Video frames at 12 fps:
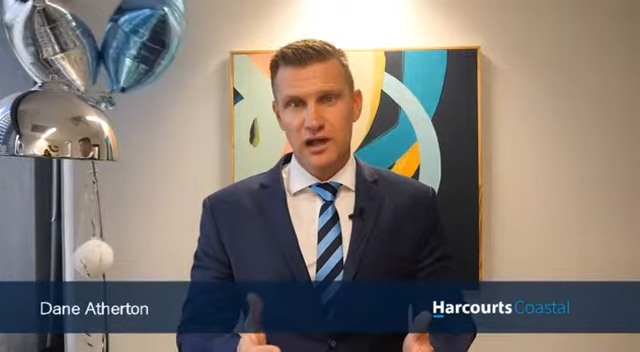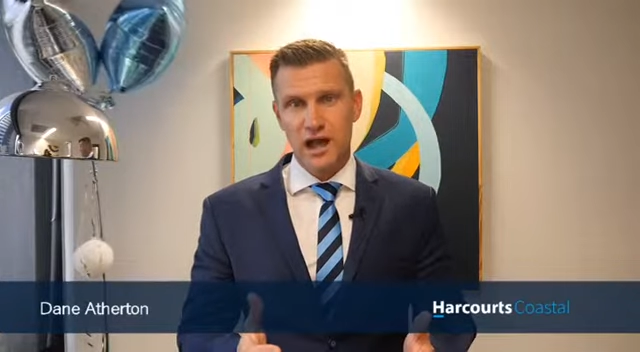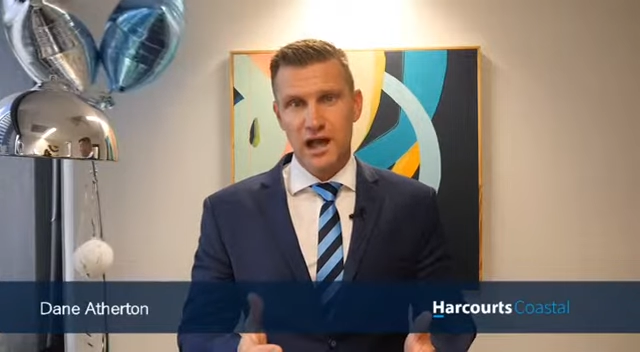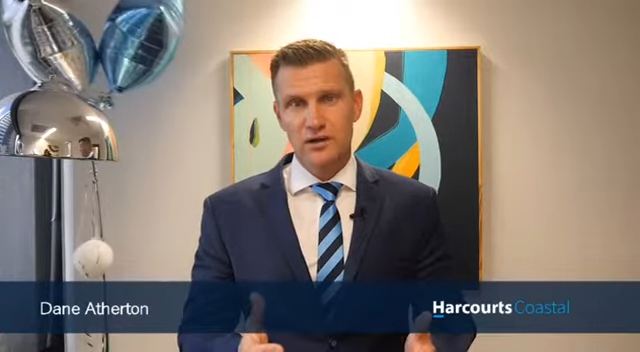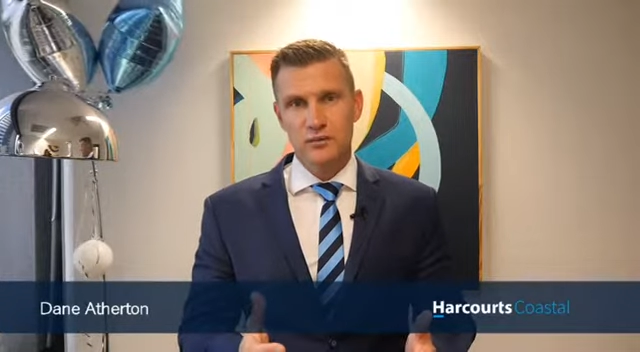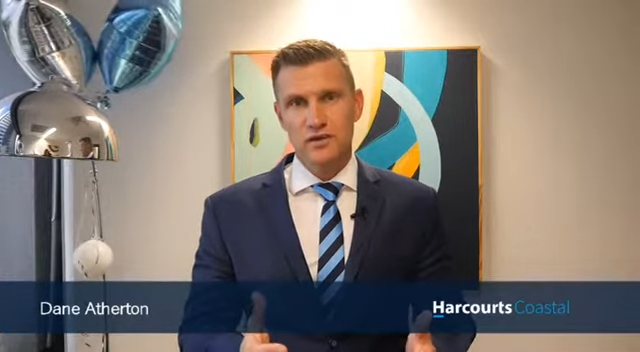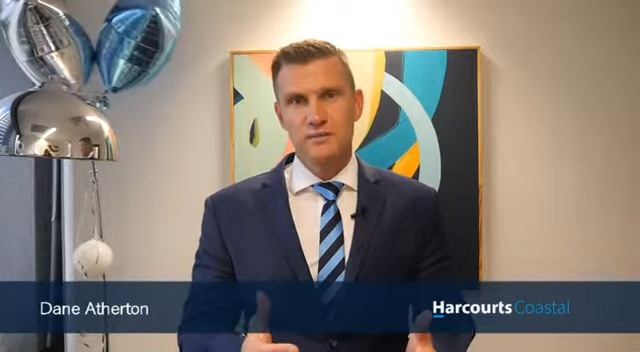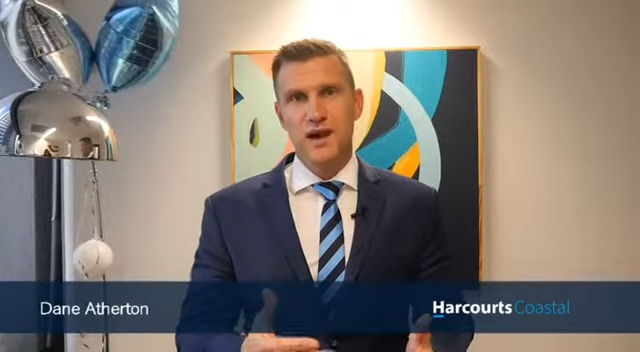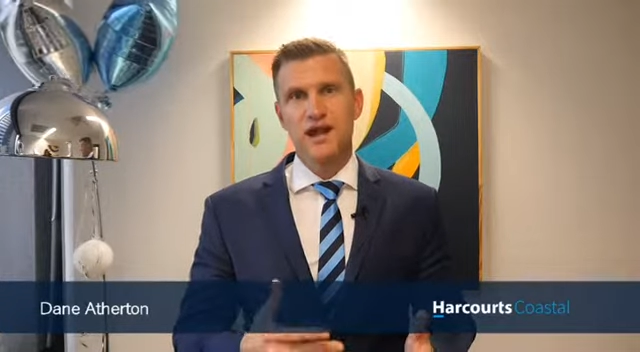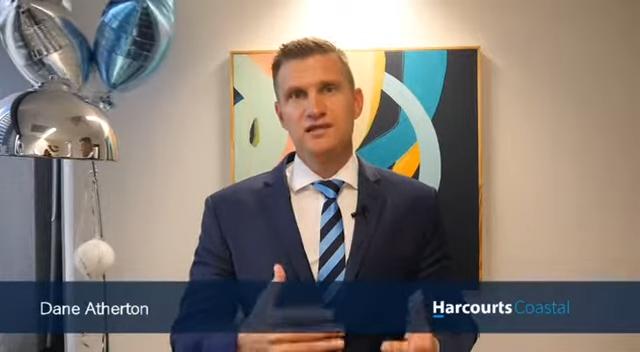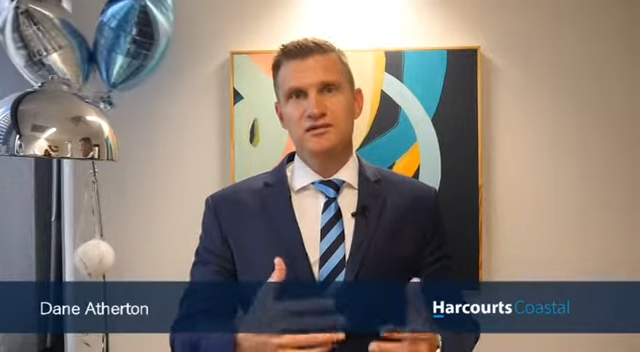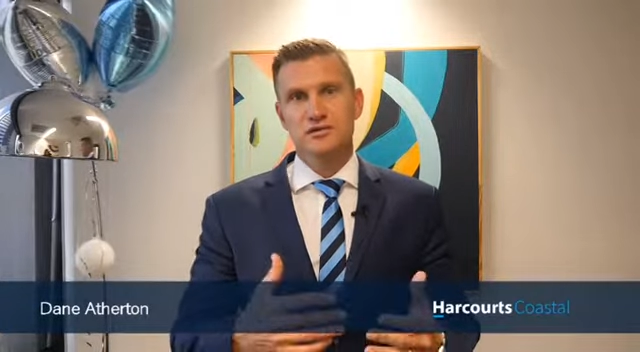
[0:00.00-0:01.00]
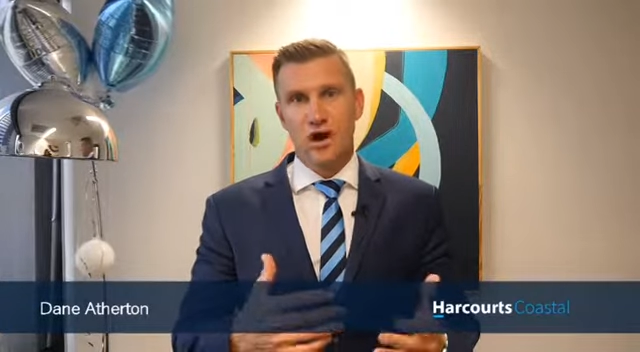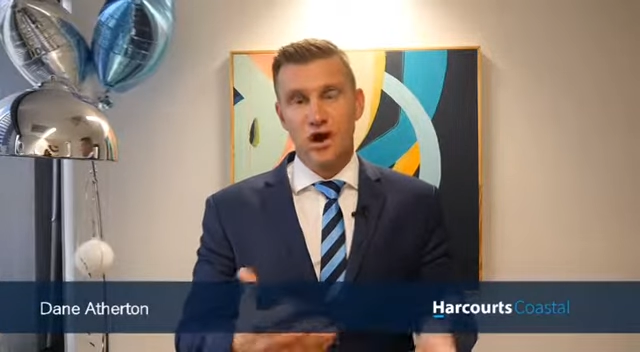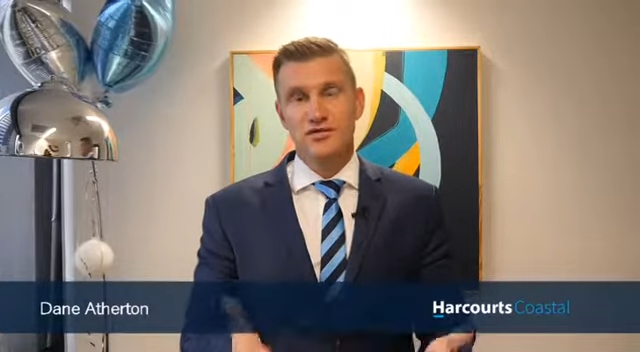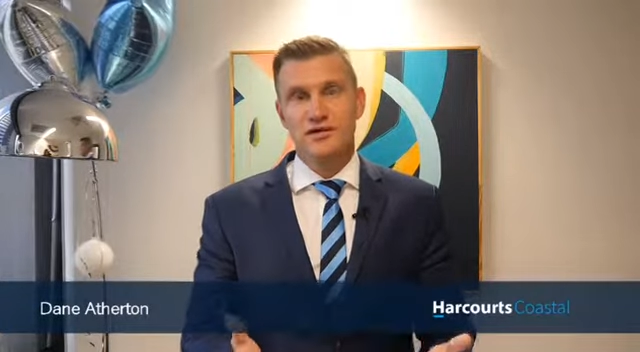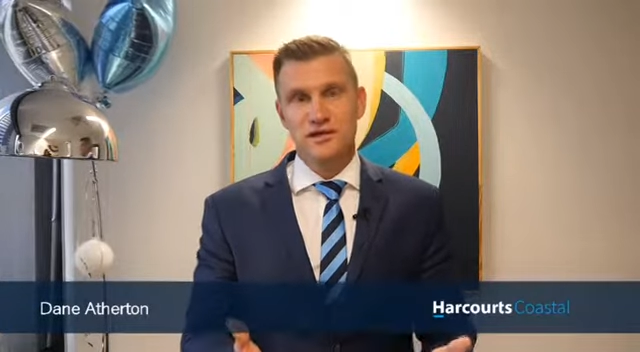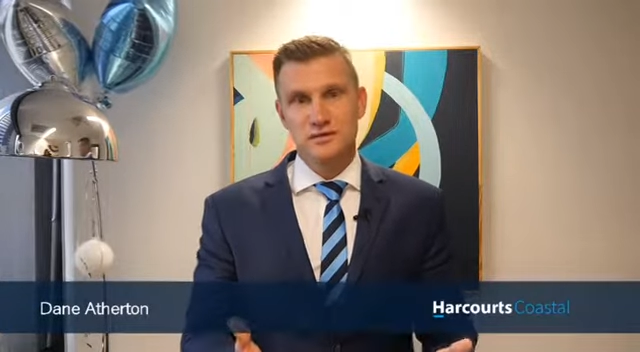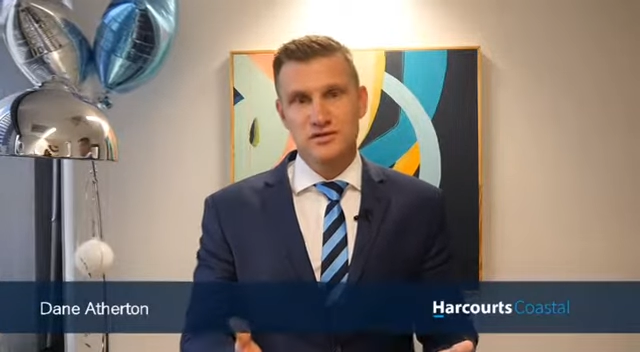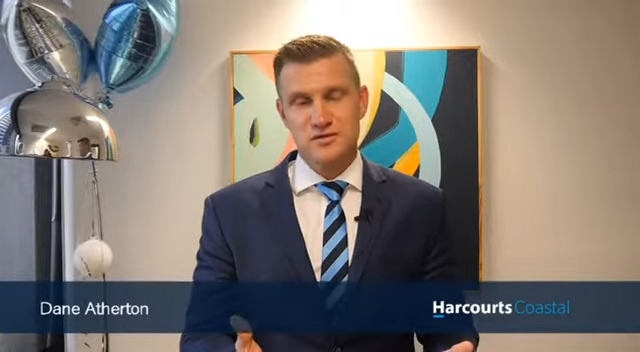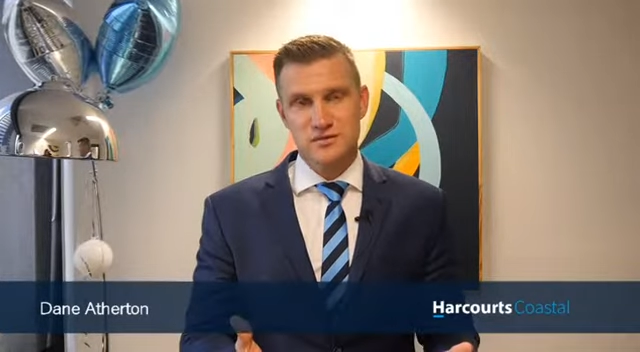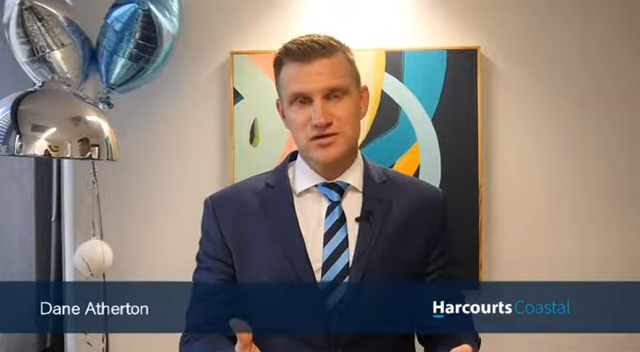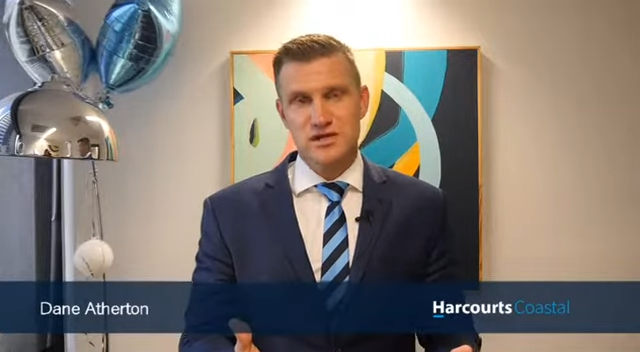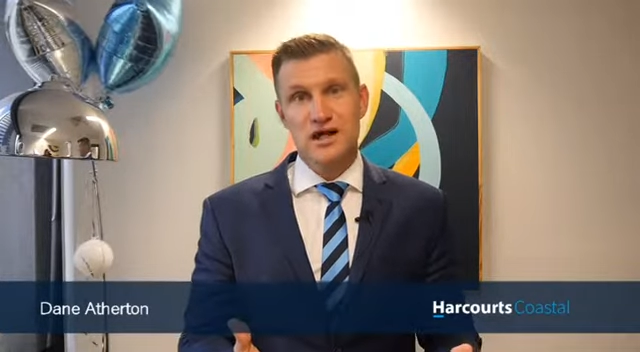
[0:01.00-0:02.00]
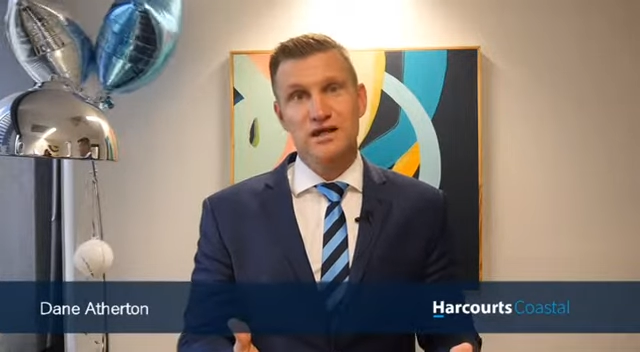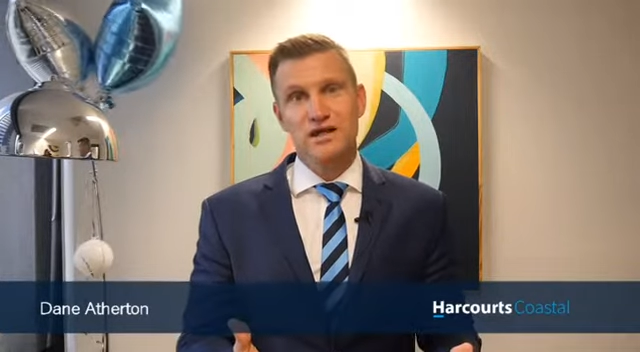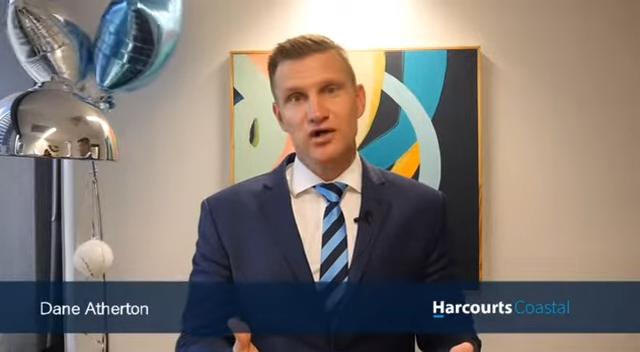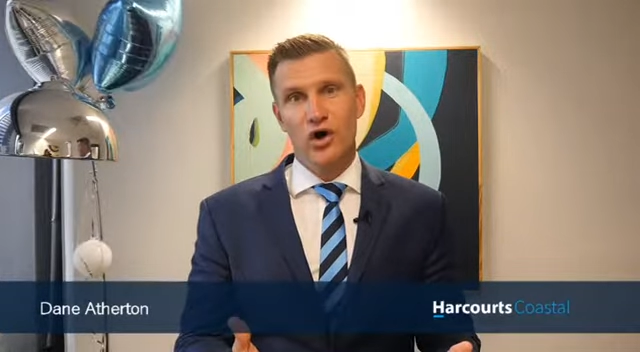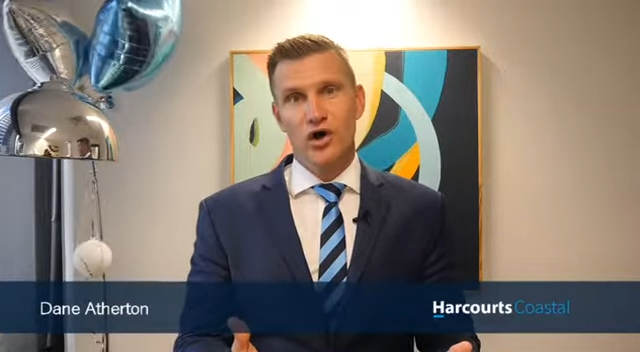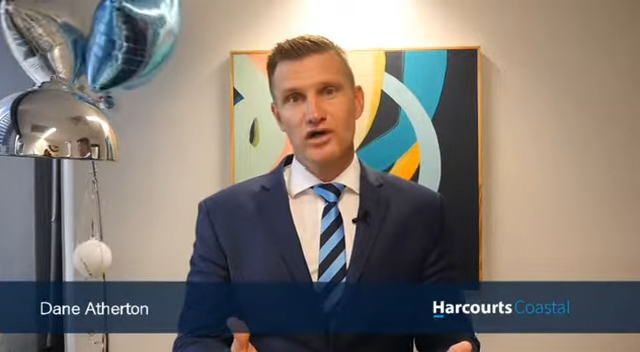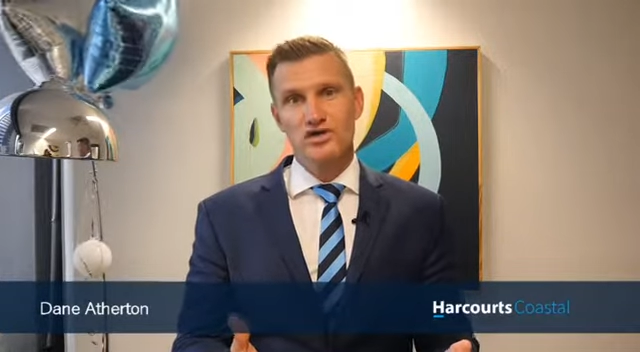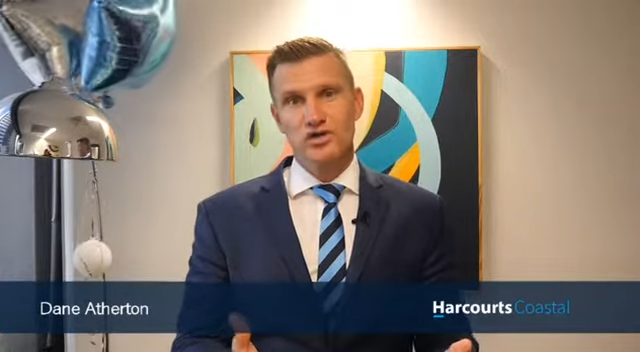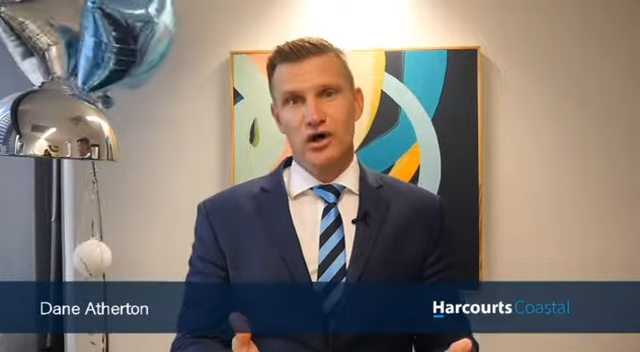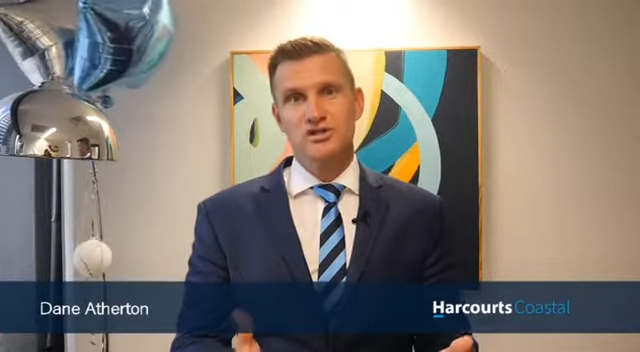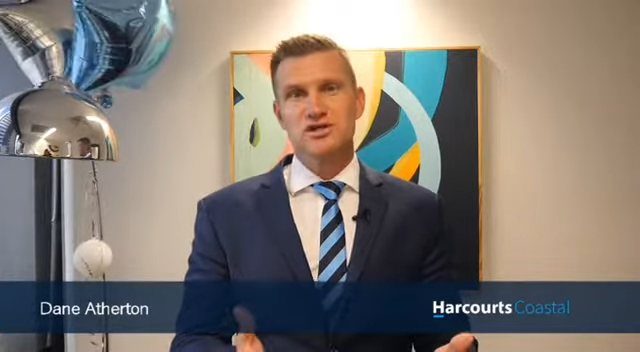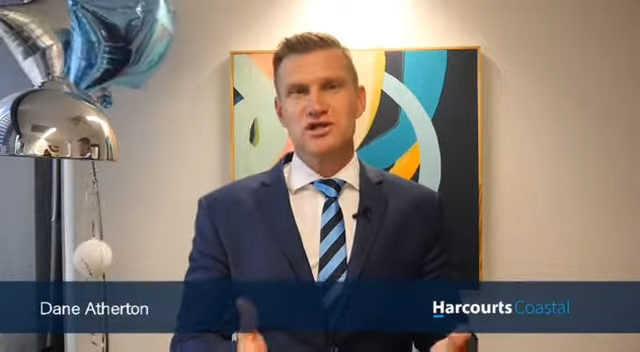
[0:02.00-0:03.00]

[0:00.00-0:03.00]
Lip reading: and we made, I think it was a mistake in hindsight,